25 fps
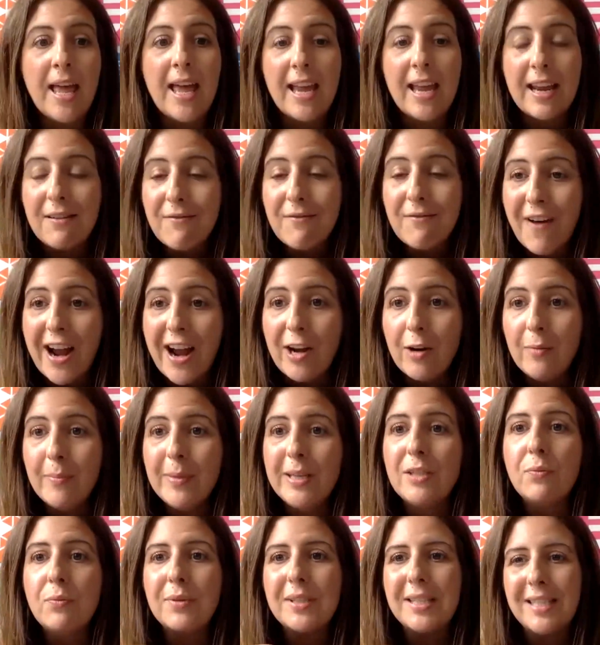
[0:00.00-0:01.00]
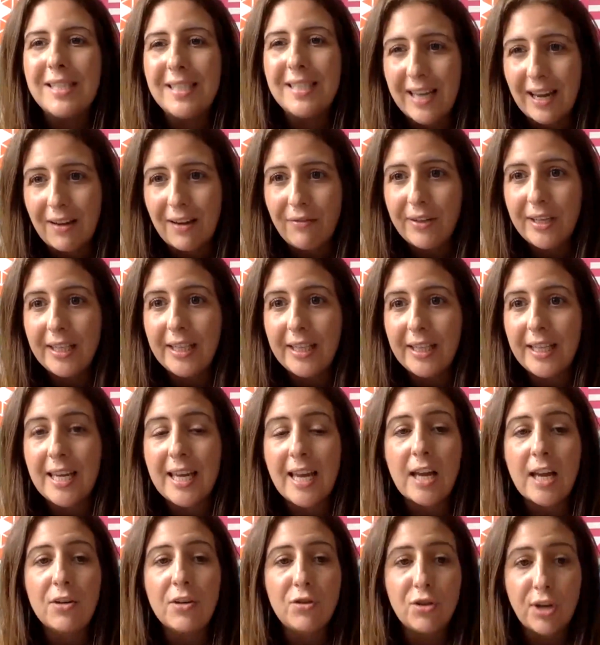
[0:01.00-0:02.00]
environment was
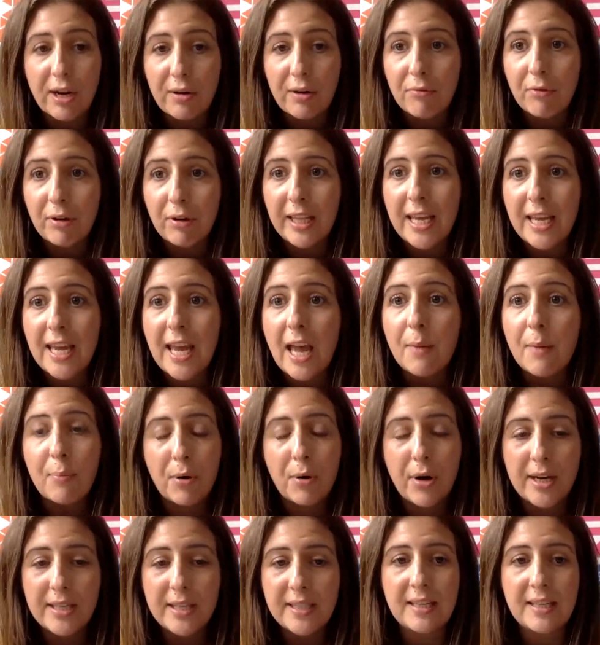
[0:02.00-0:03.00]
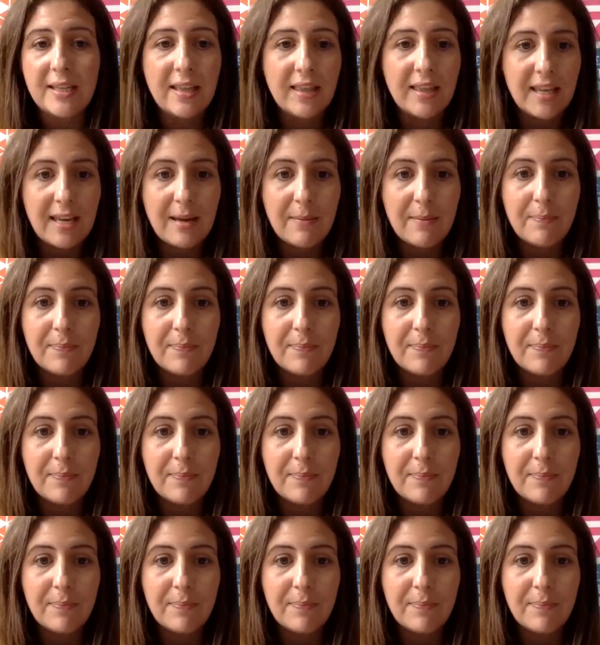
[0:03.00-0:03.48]
definitely generally a present theme.